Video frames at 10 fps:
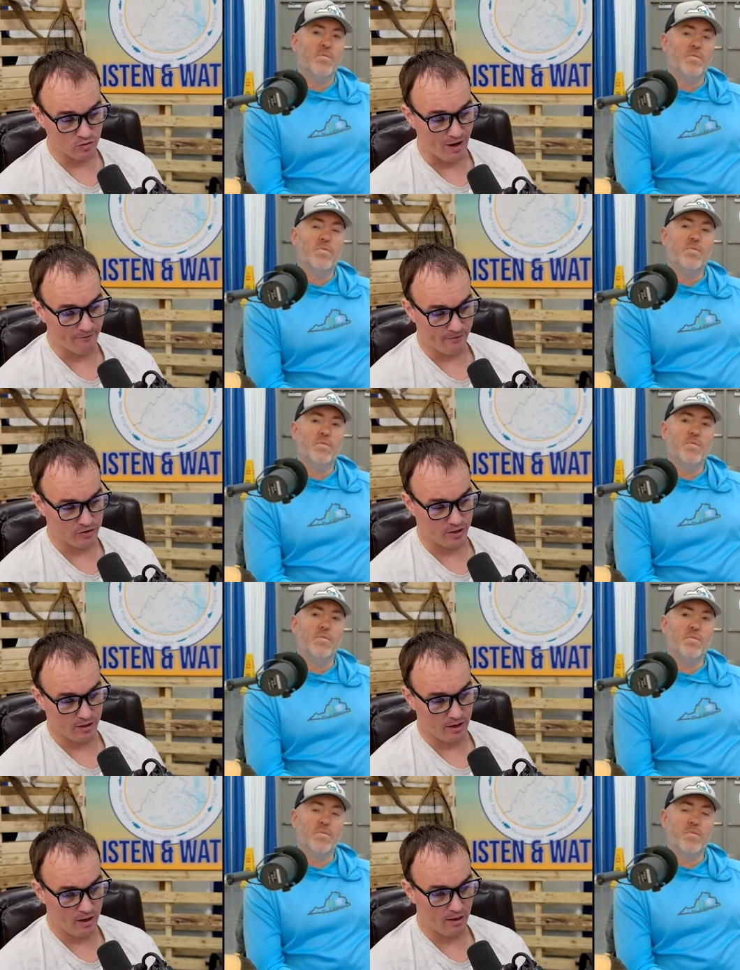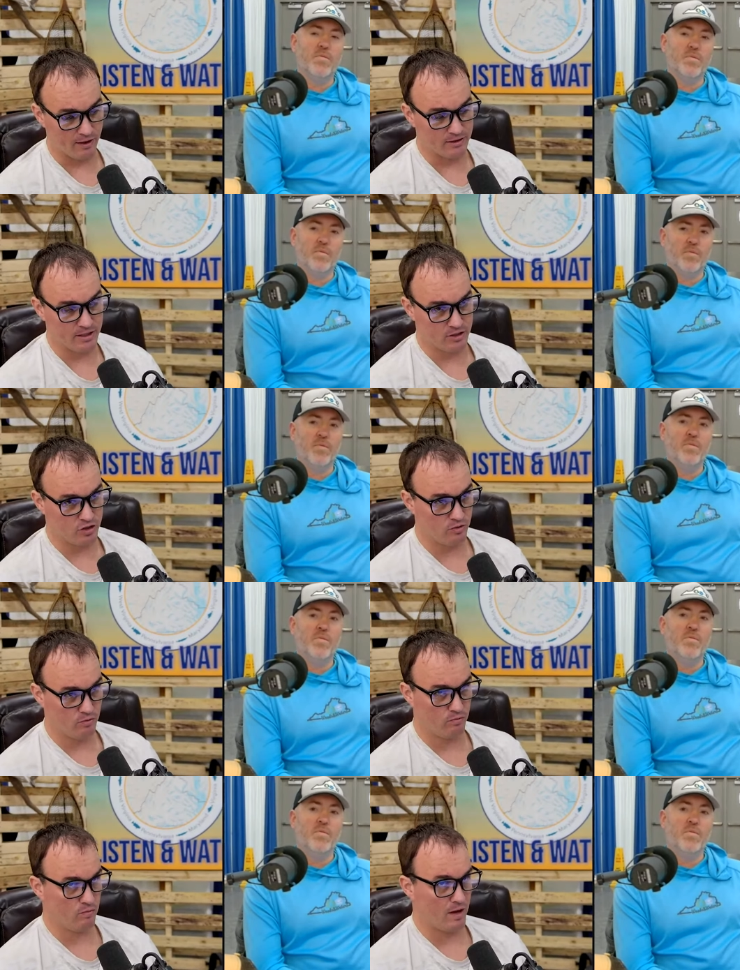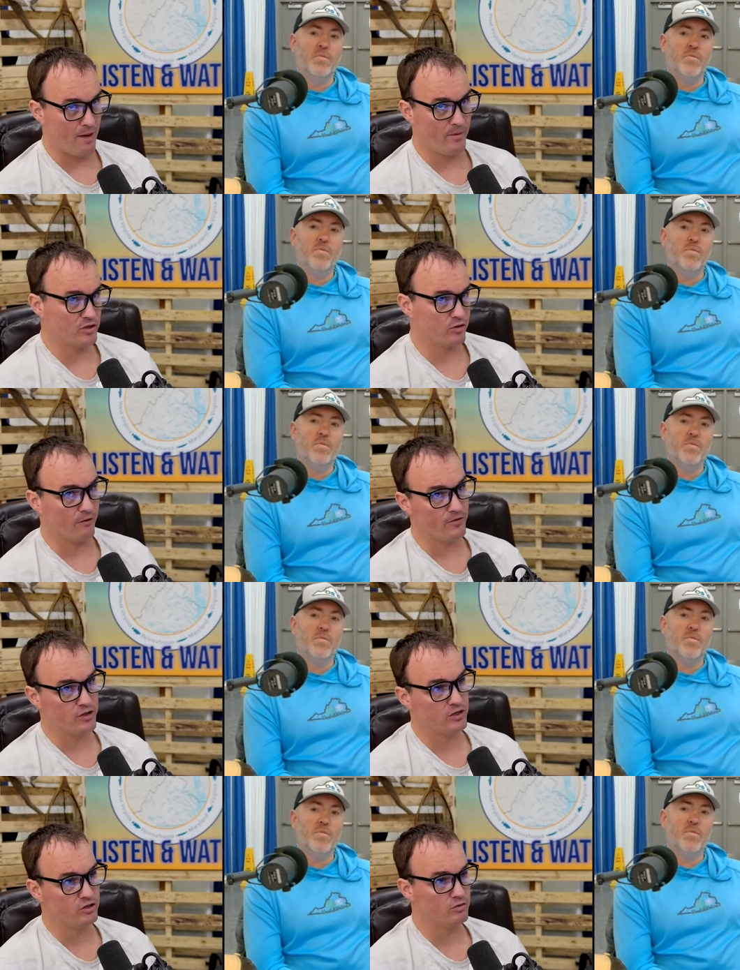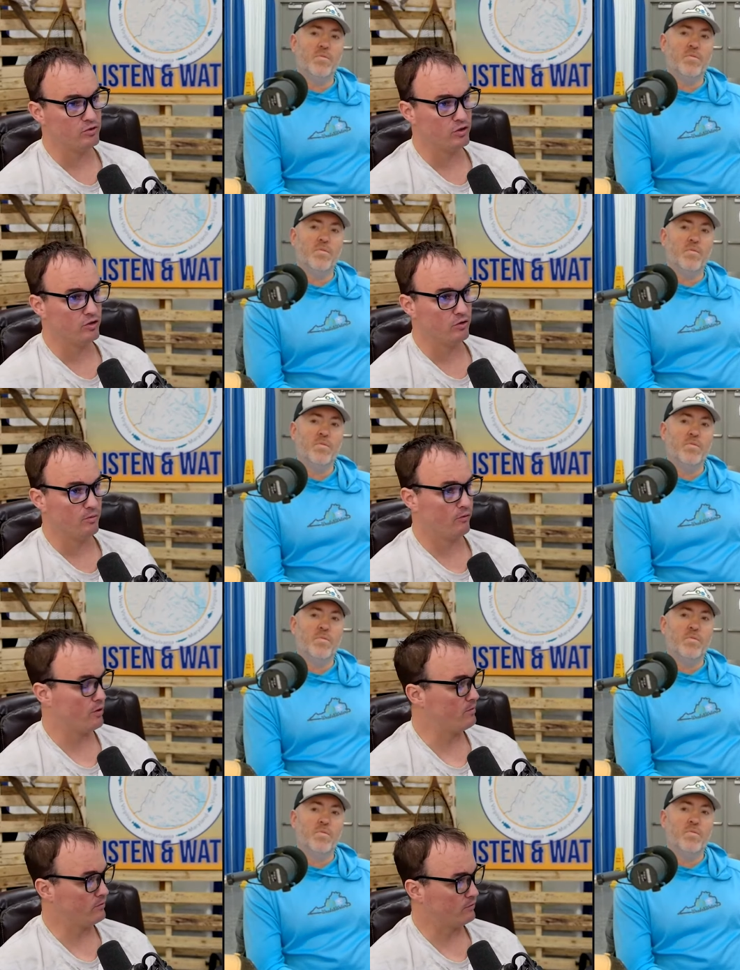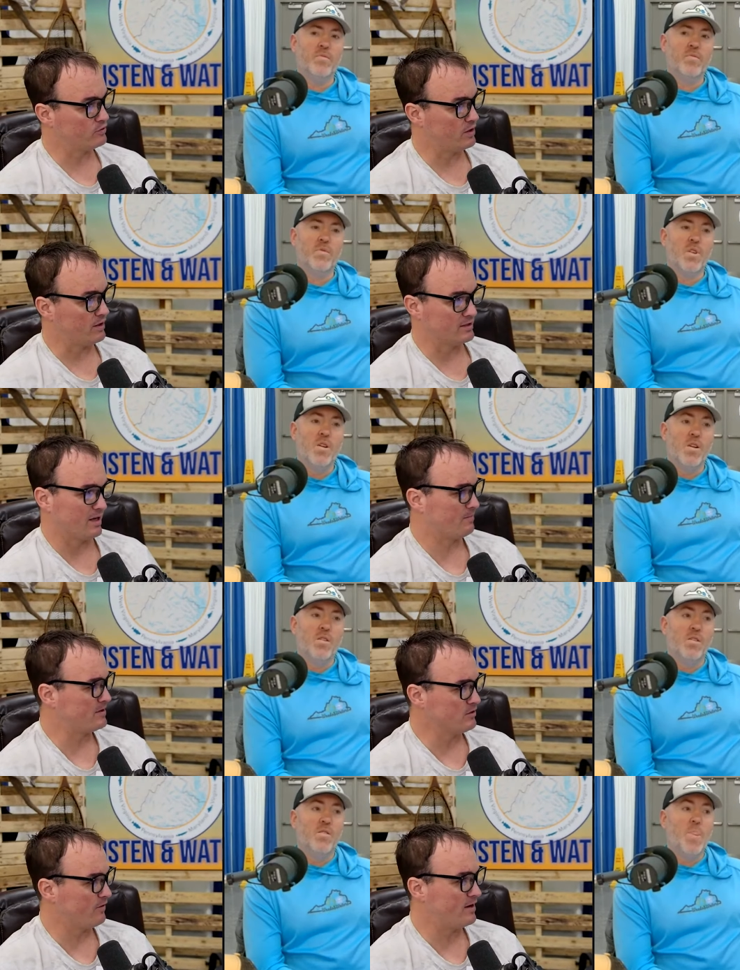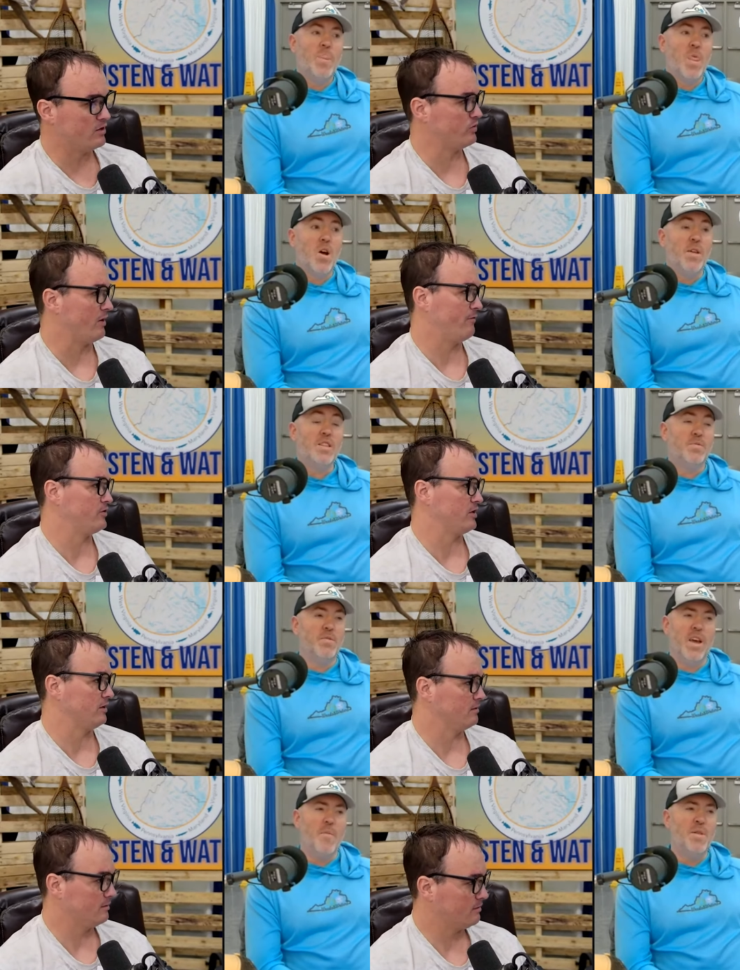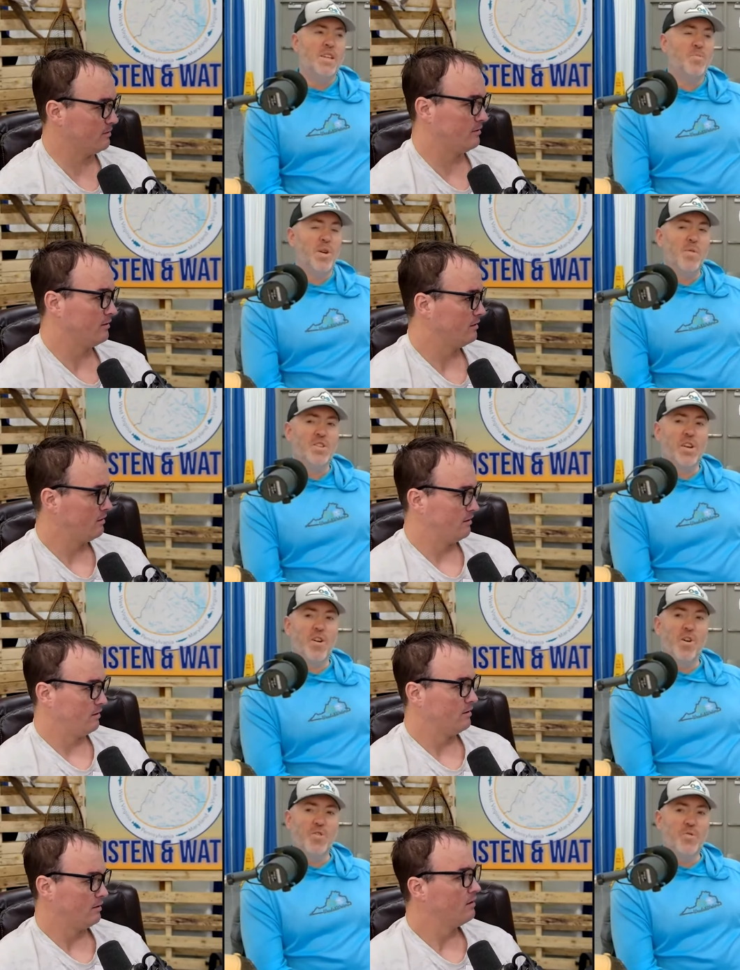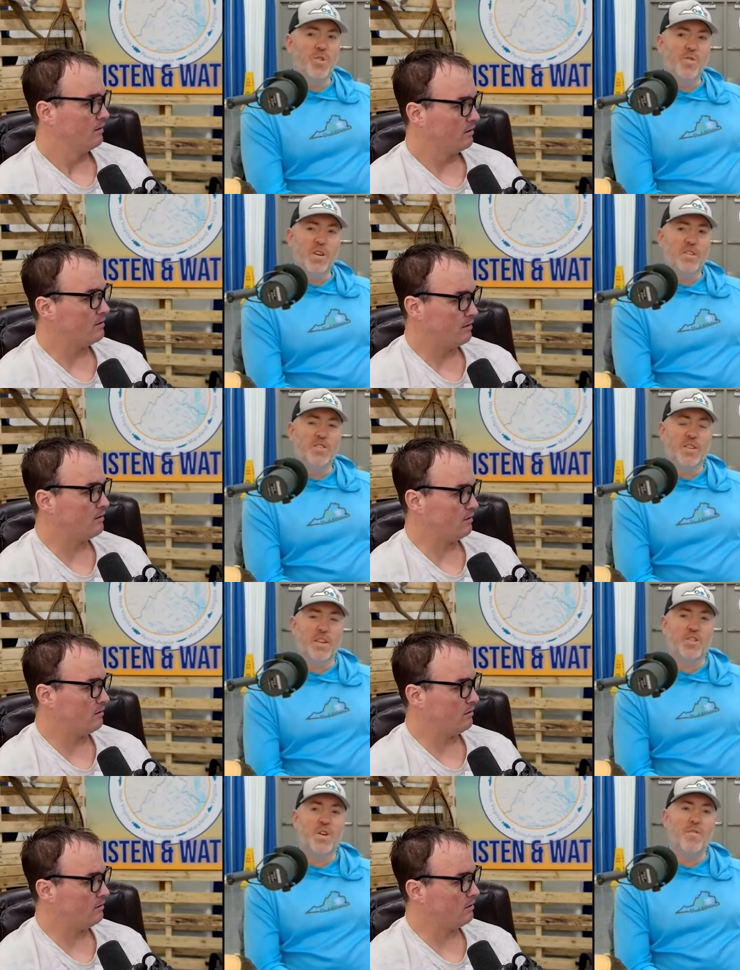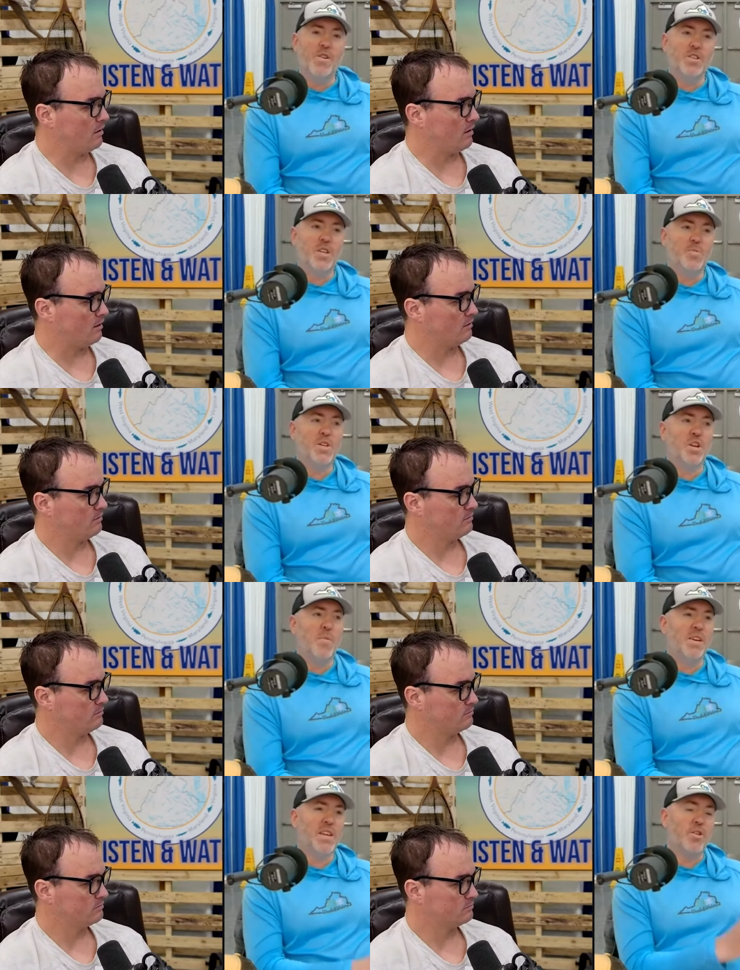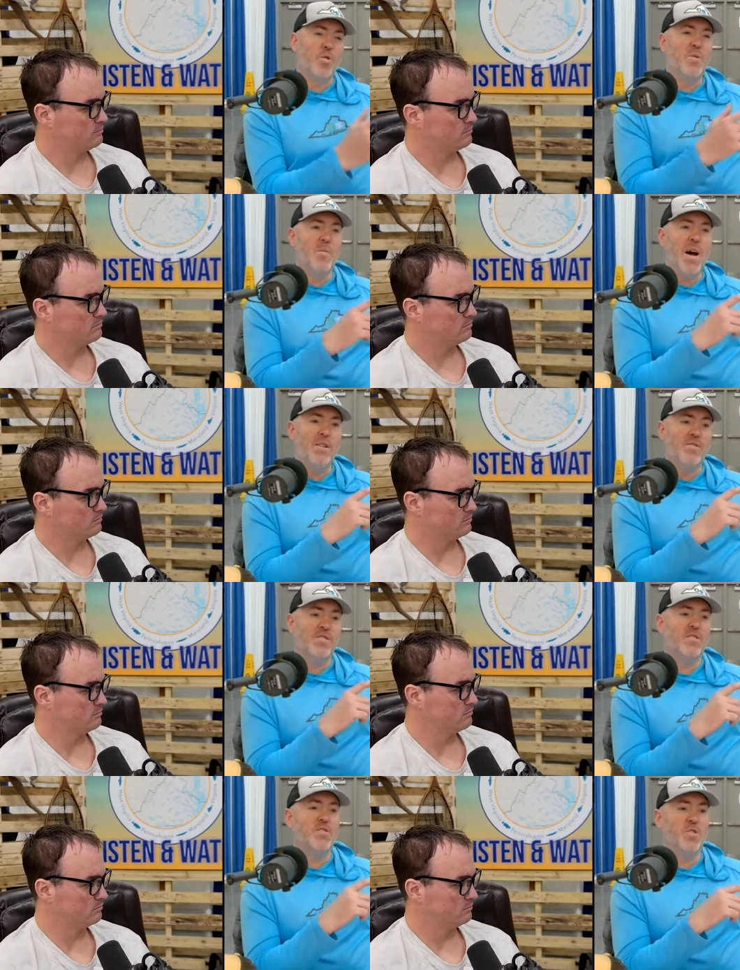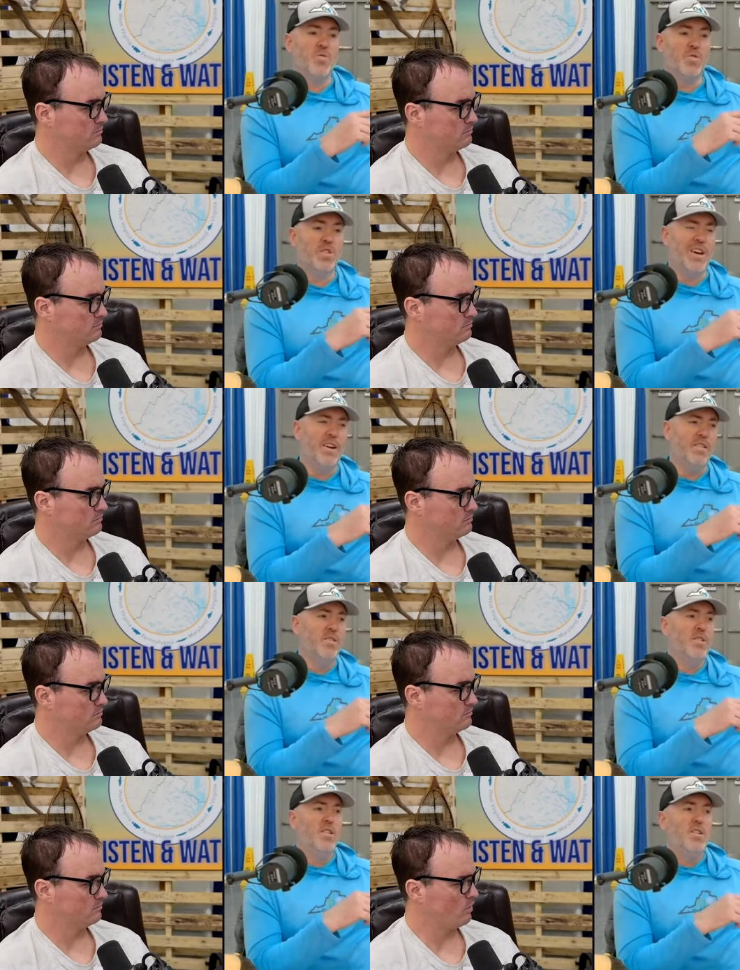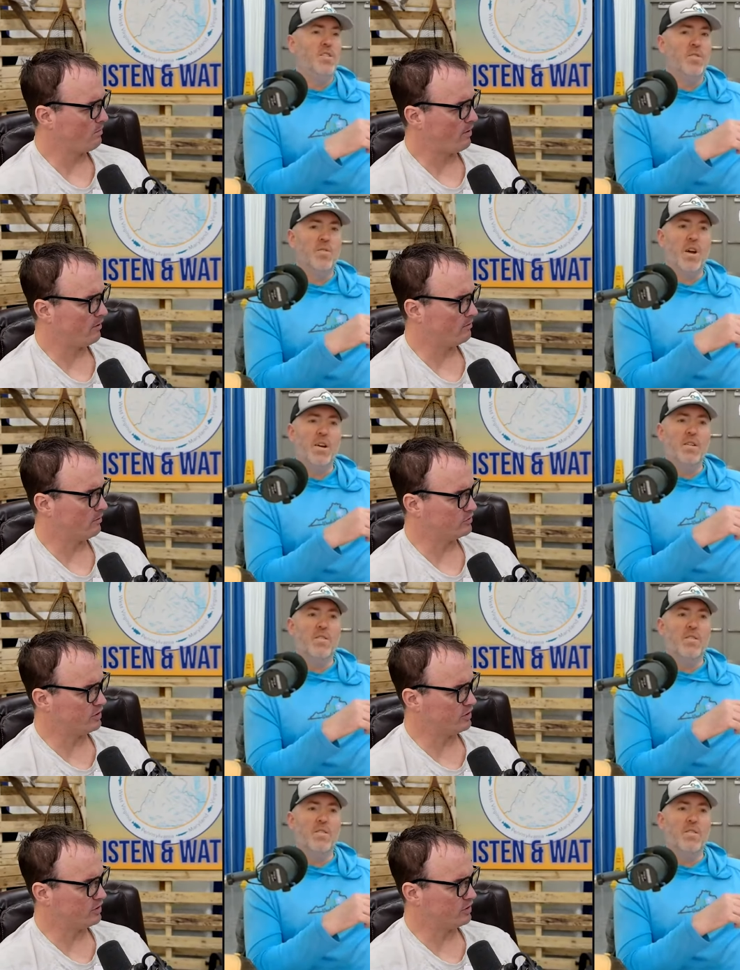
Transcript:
Speaker 1: trout fishing like did you how much trout fishing did you do before you moved to Virginia? Because like Pennsylvania trout oh, fishing.
Speaker 2: Yeah, I mean that's pretty much like all you do. It's like trout yeah. fishing, especially I mean because I grew up in the mountains, so there was uh
Speaker 1: what part? Uh, or